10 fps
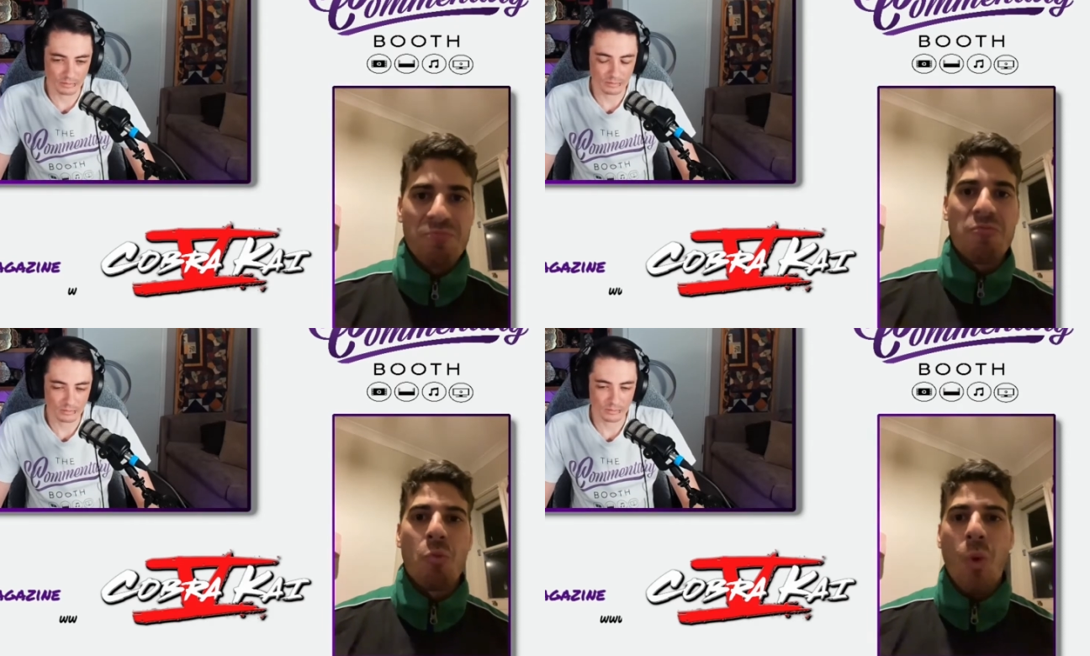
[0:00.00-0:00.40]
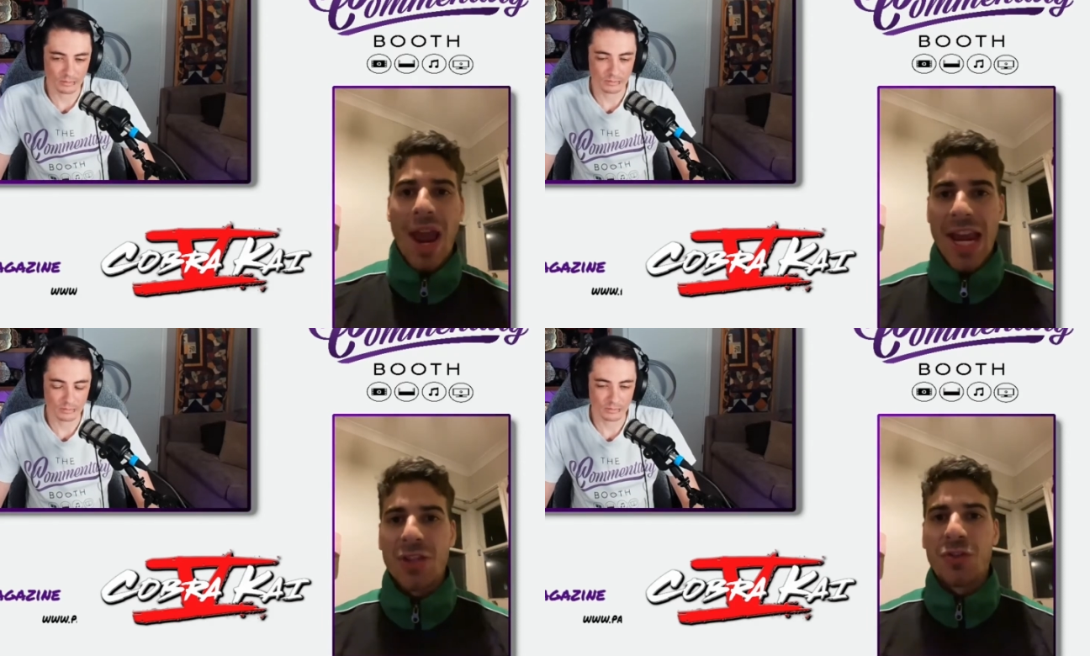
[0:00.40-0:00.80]

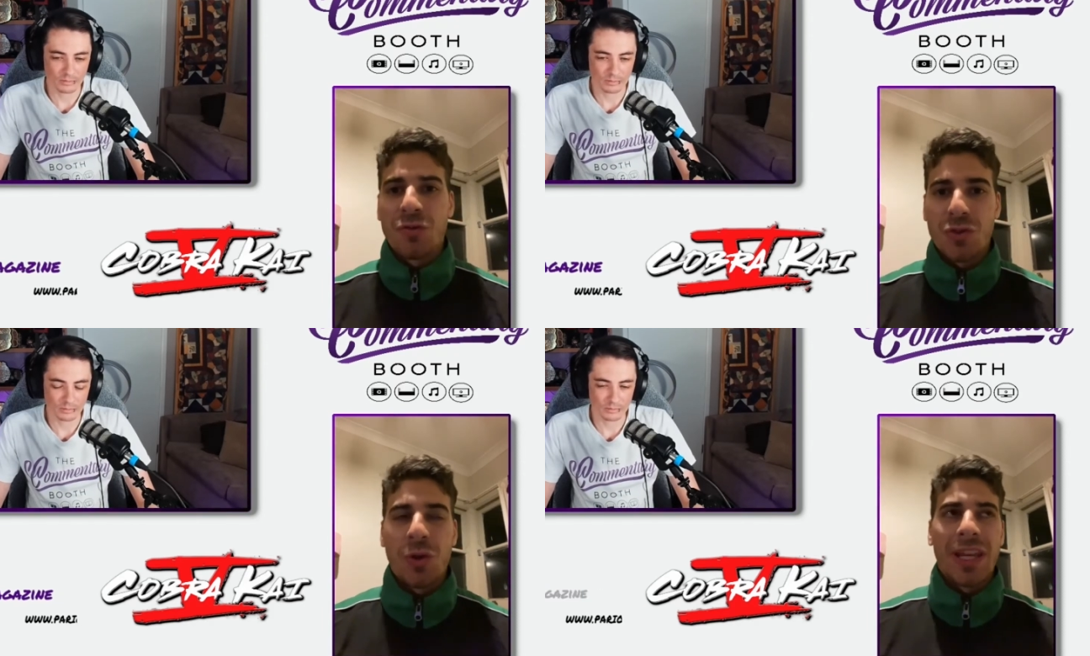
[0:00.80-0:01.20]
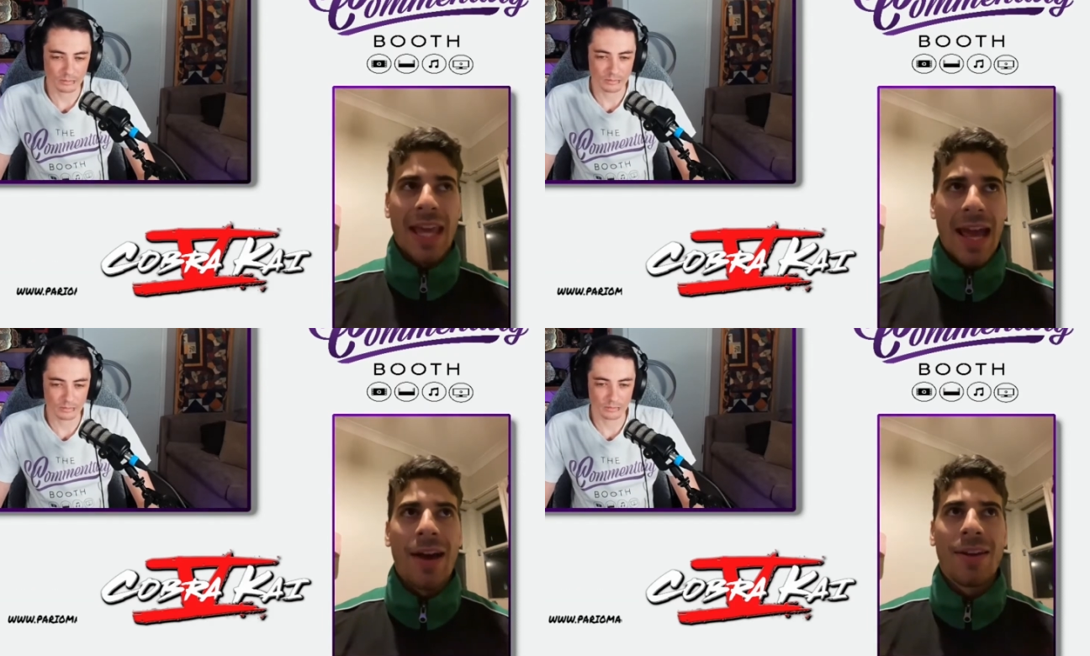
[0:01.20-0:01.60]
Speaker 1: ways of sorting
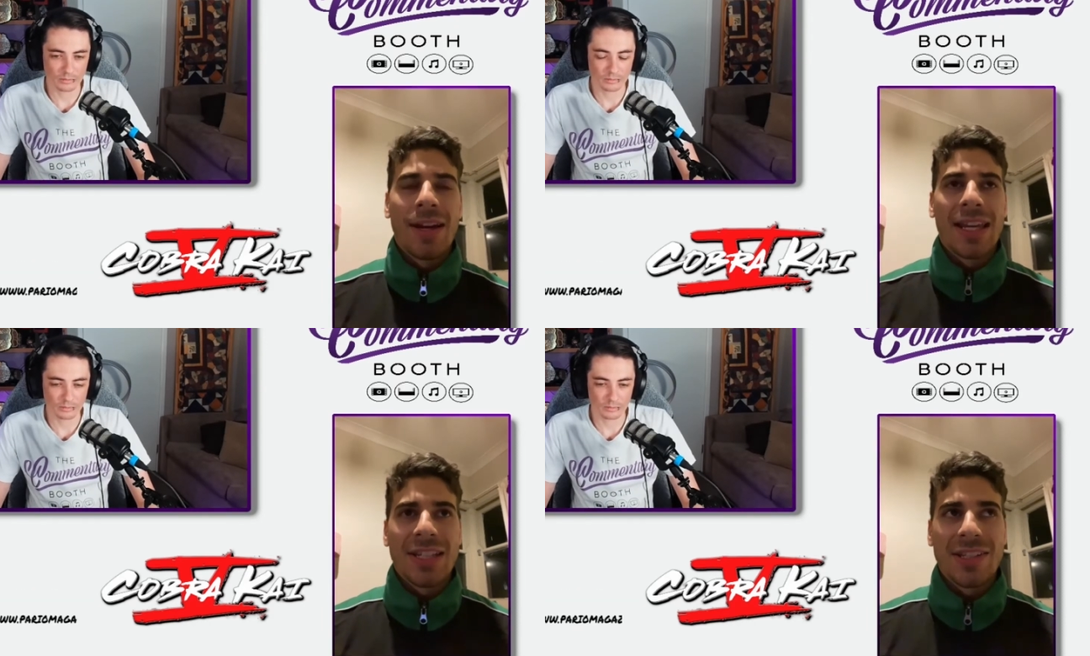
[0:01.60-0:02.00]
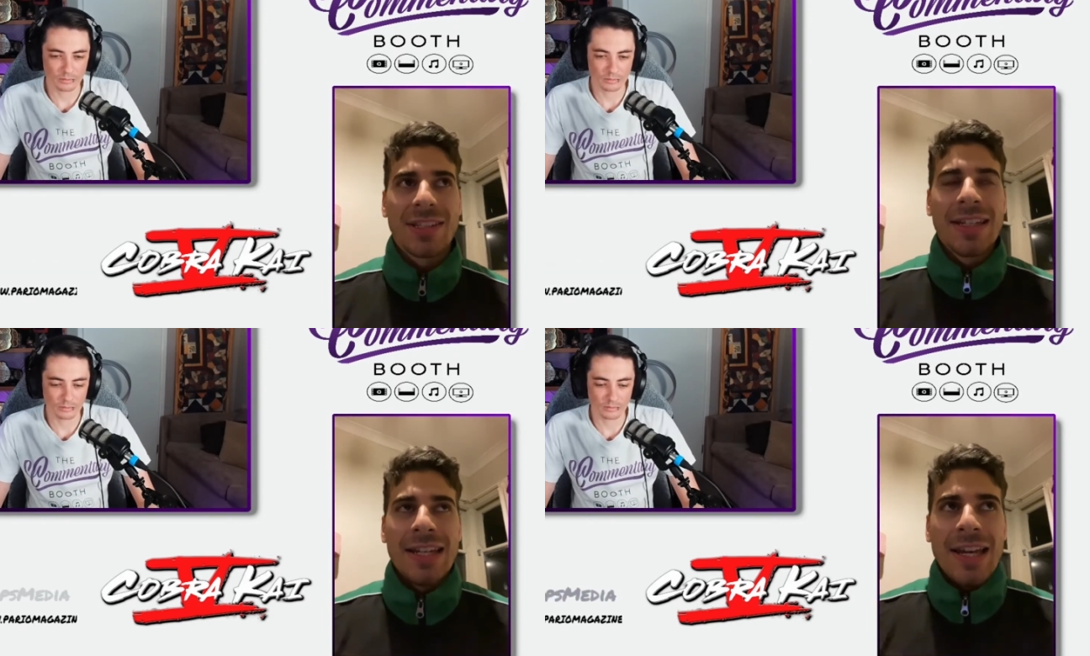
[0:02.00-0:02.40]
out I guess
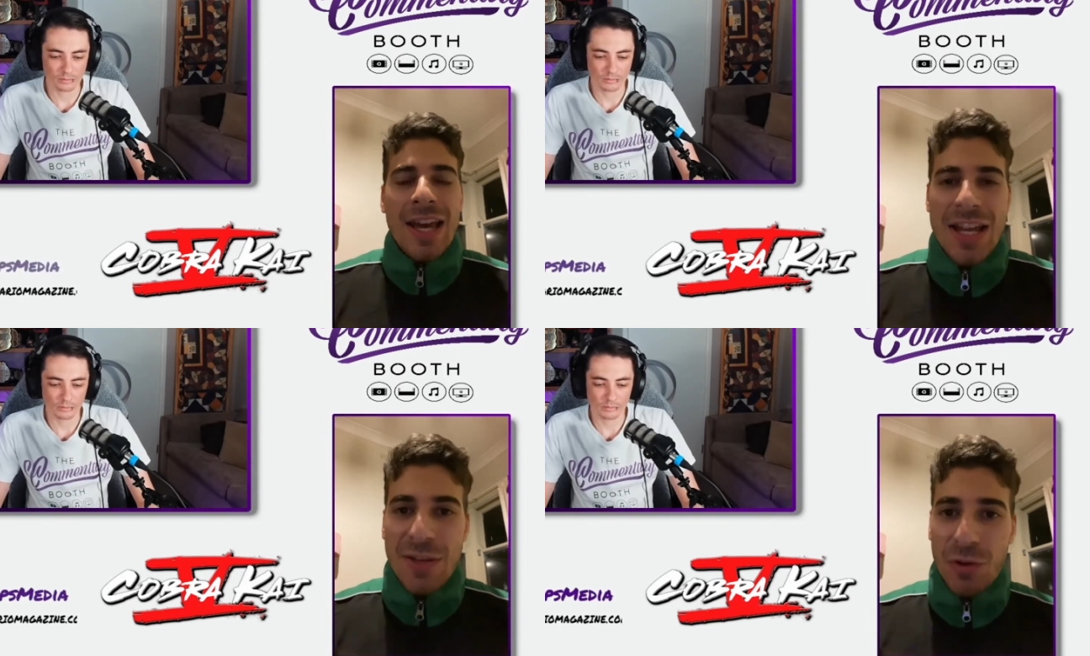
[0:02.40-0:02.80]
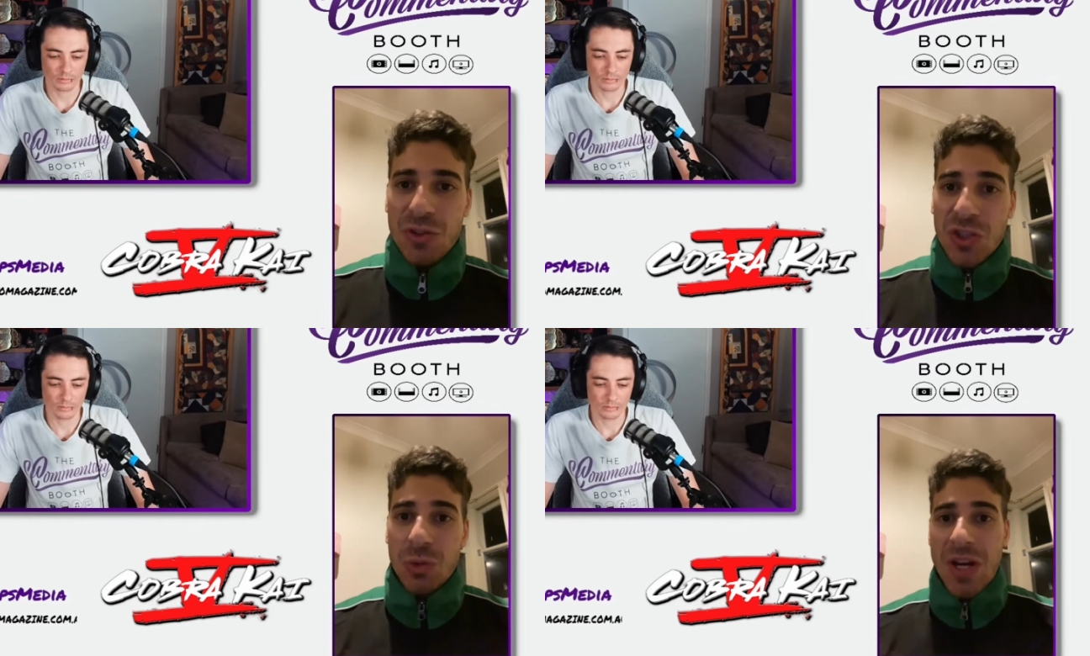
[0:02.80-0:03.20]
difficult
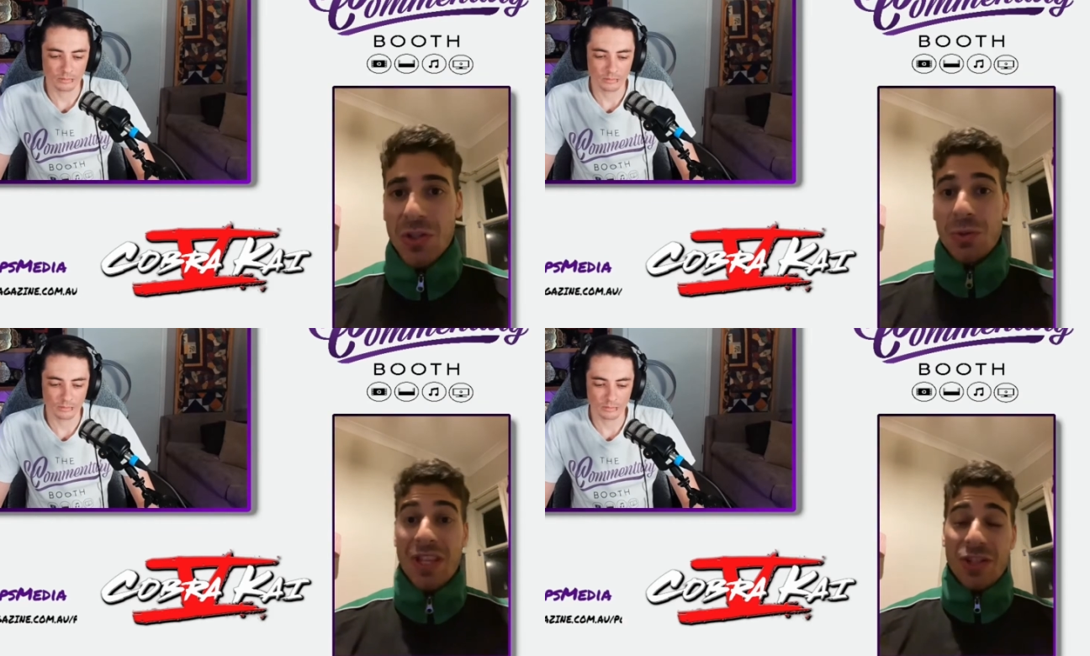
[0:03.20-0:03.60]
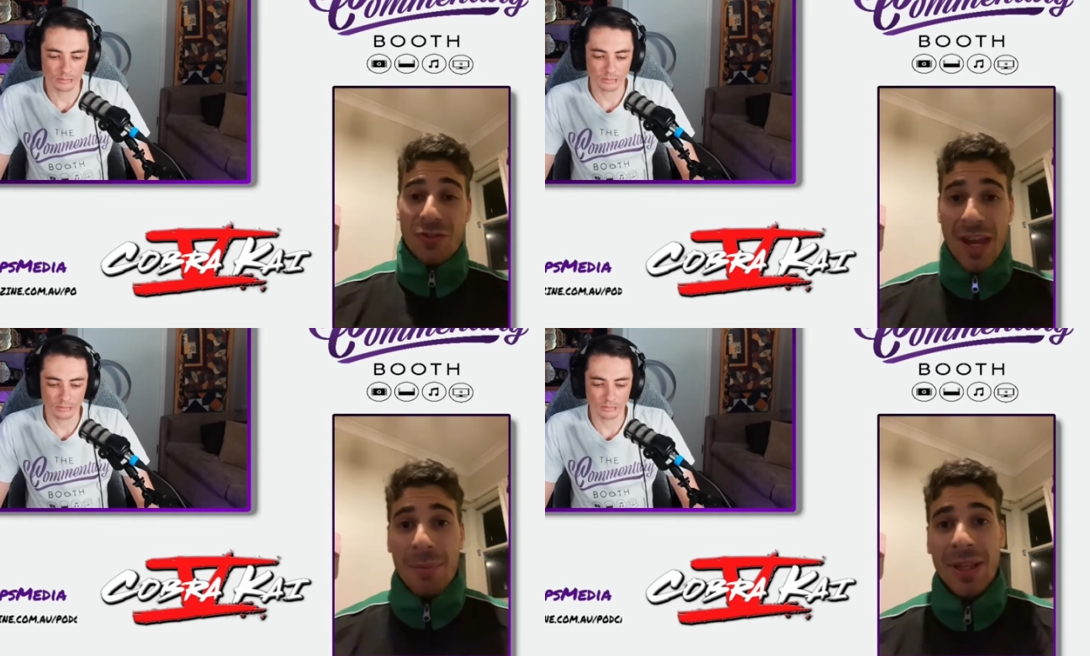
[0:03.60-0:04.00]
situations within his
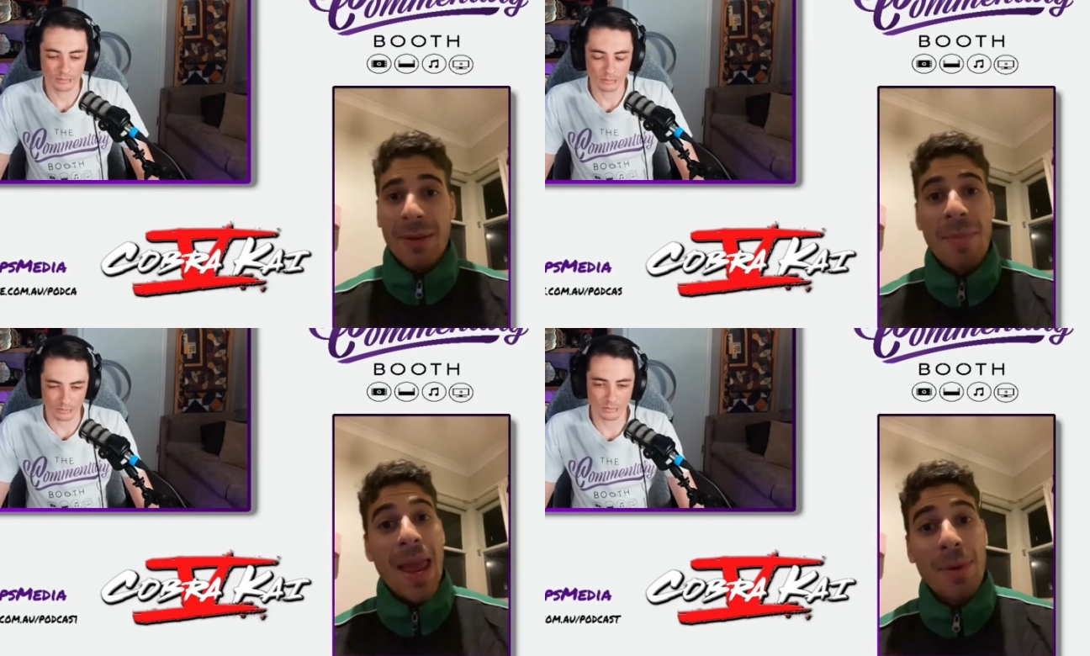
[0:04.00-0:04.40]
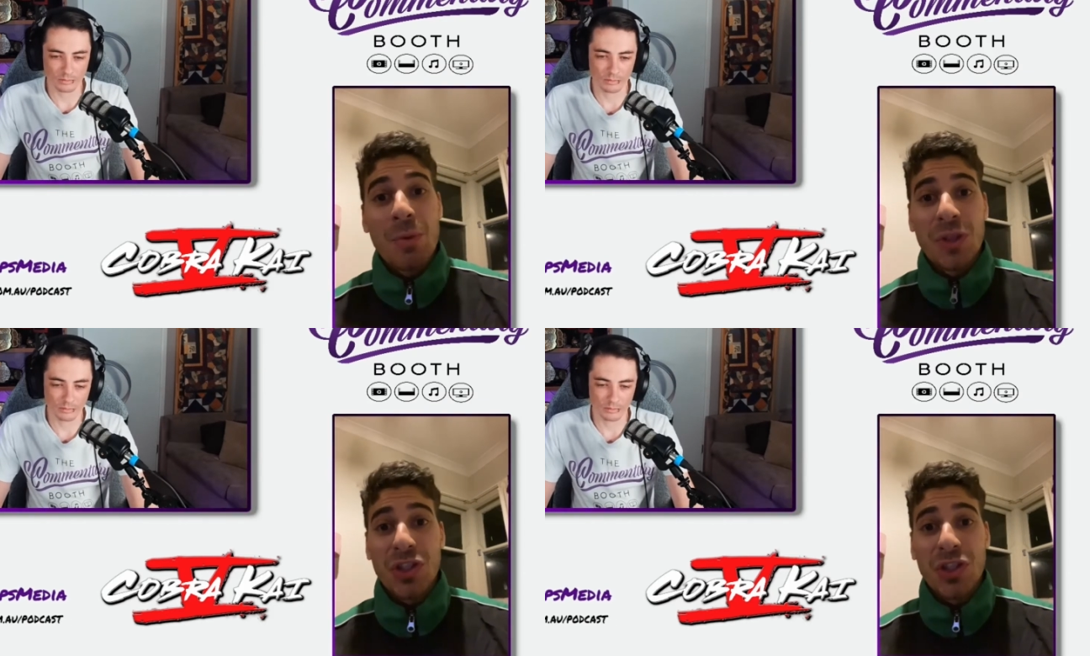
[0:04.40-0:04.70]
family, and maybe will this